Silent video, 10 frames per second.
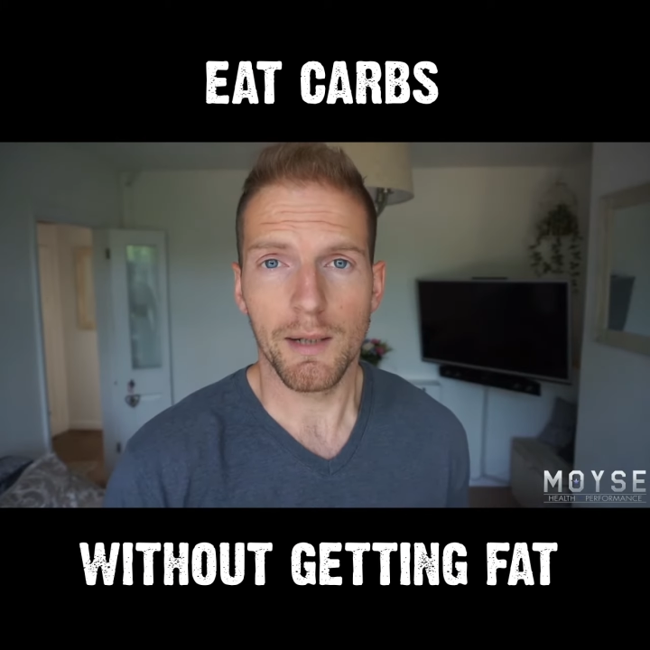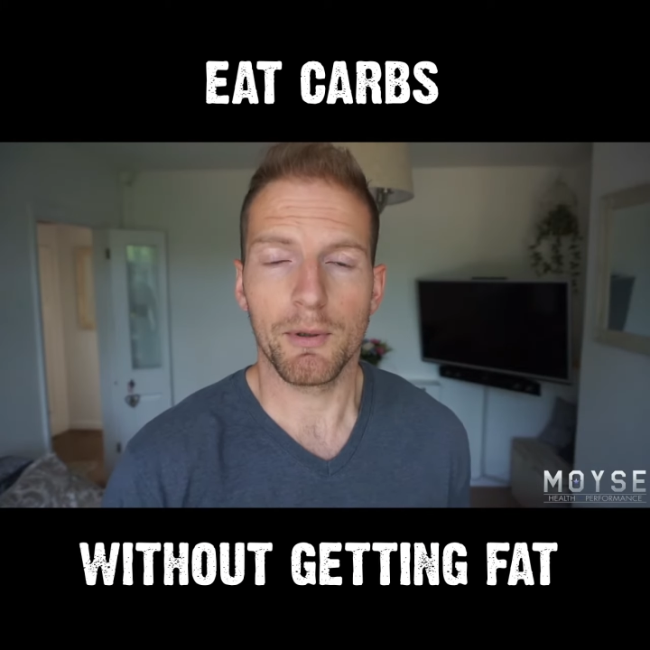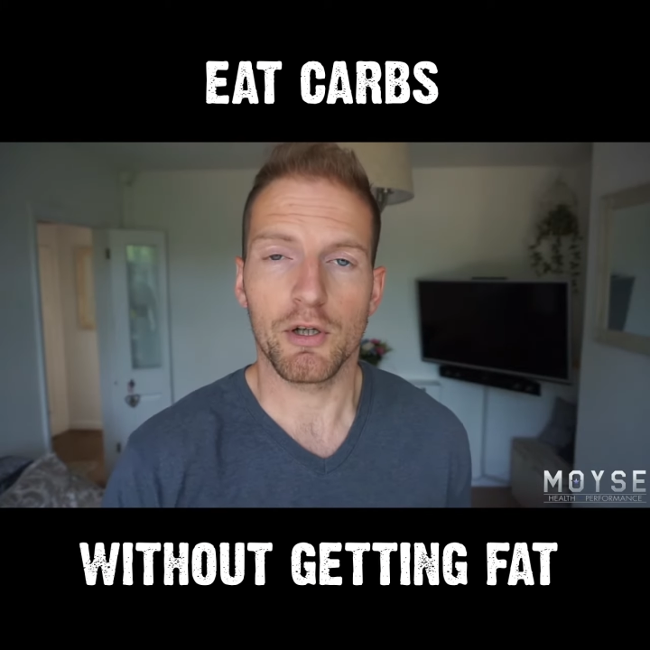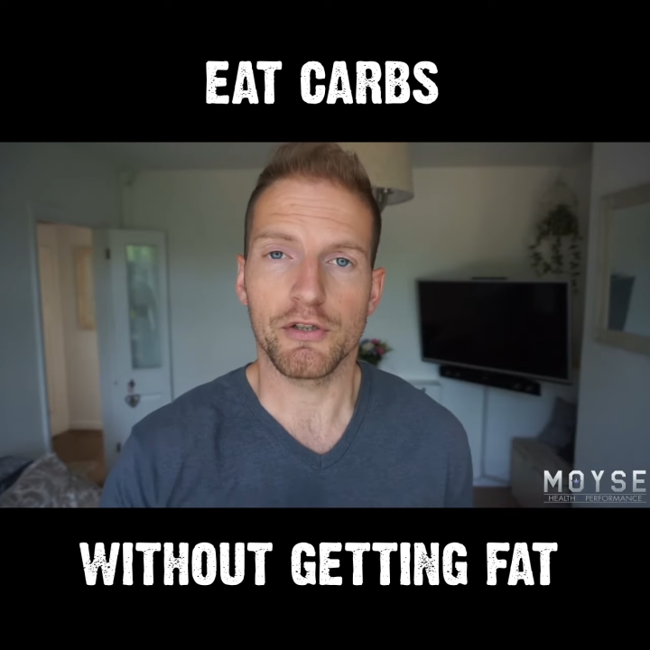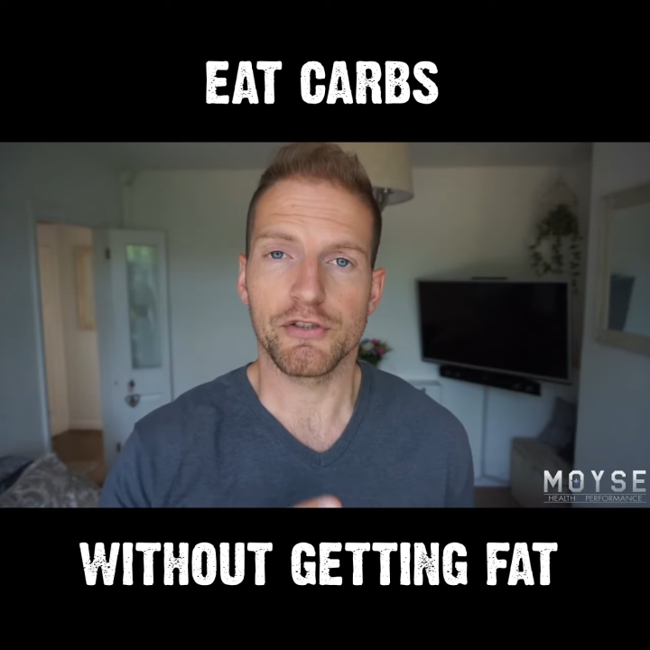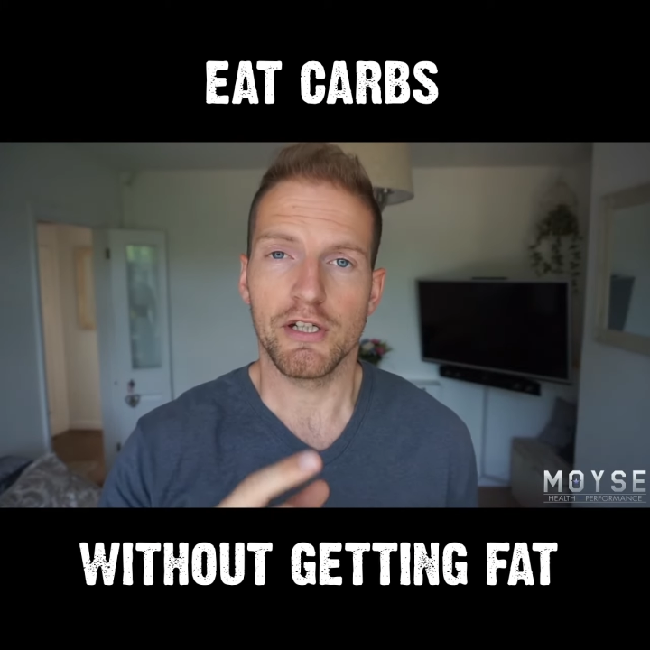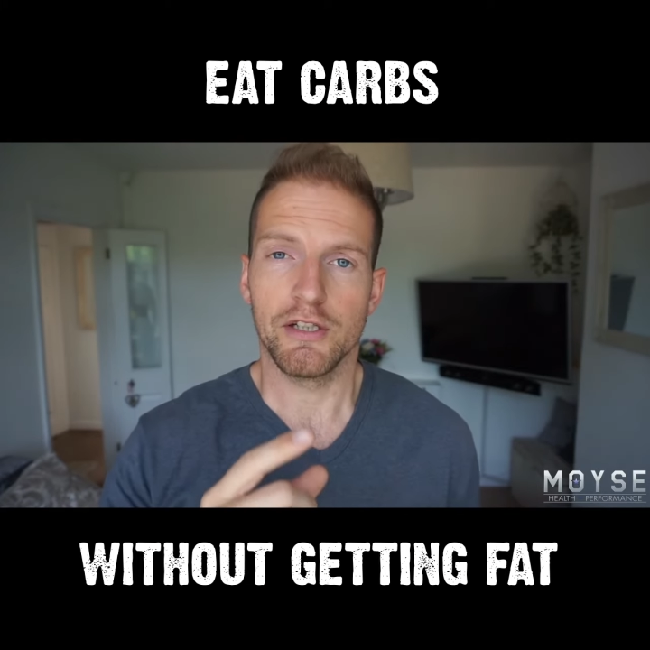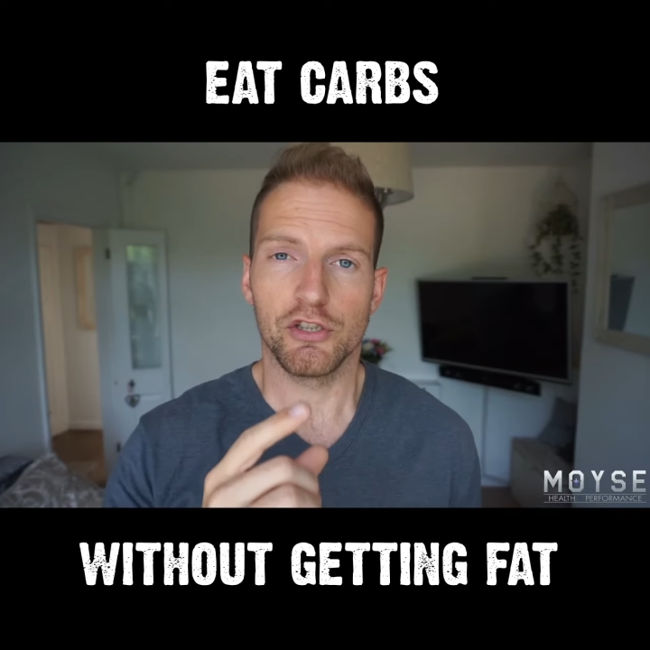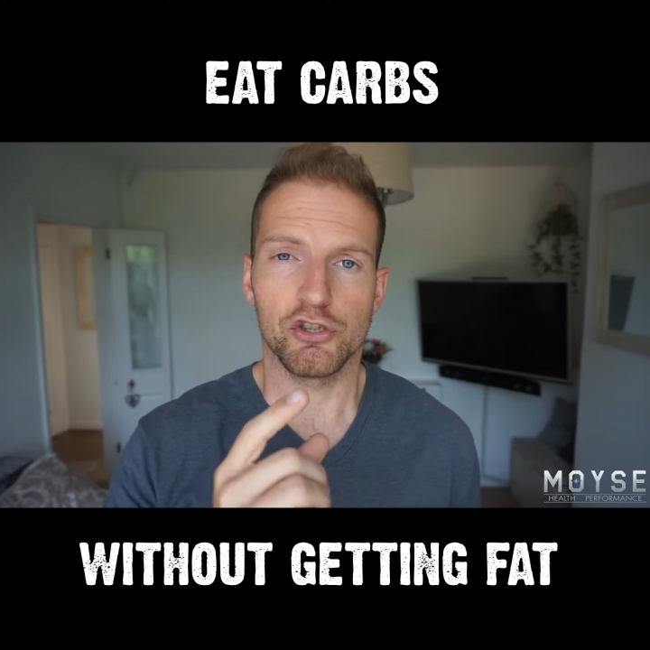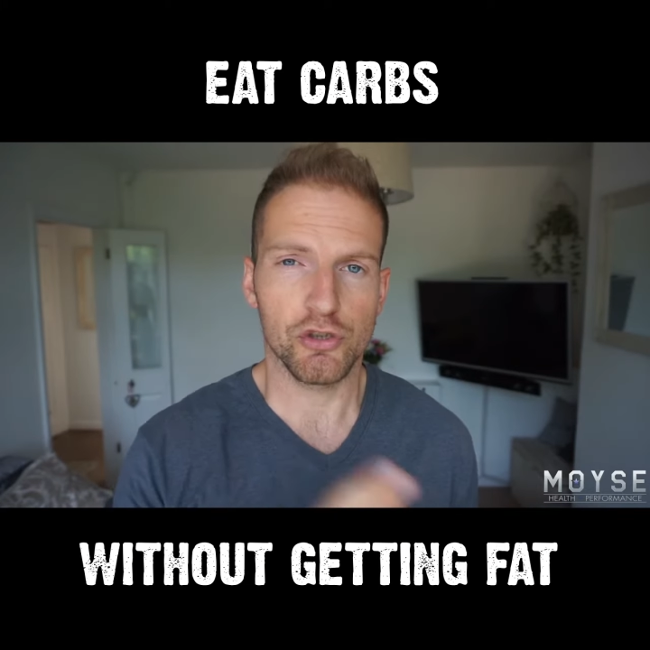because
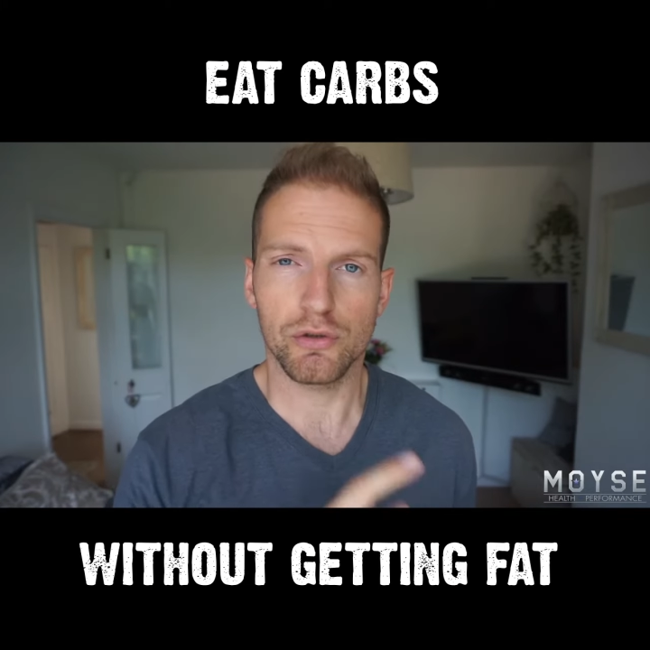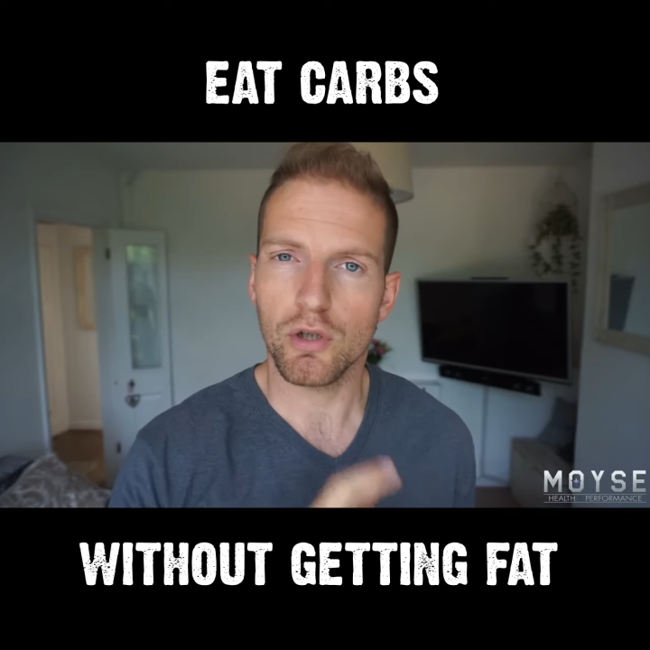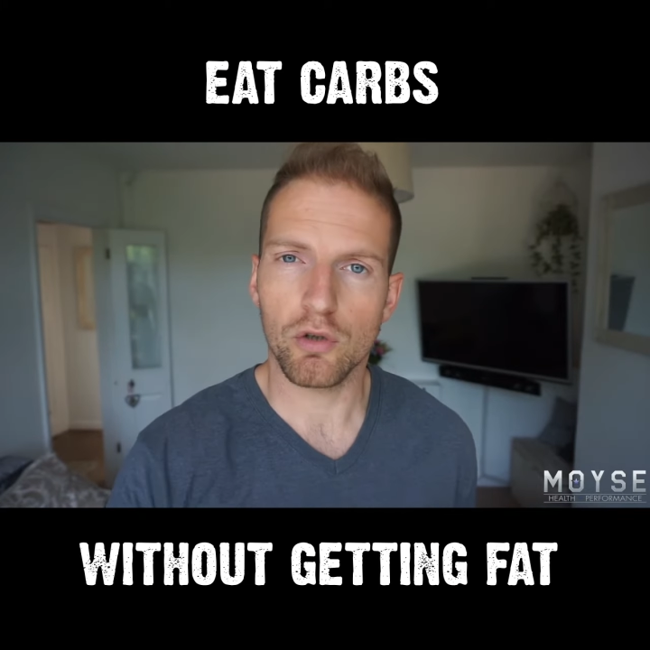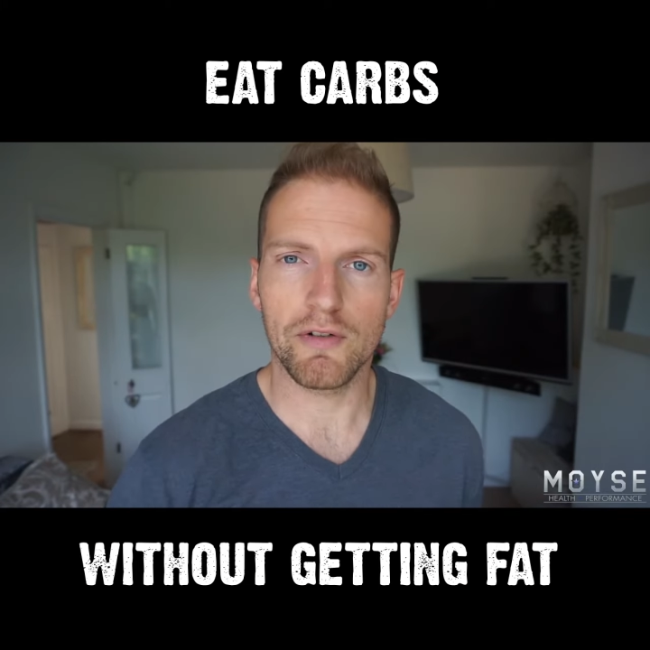you shouldn't have got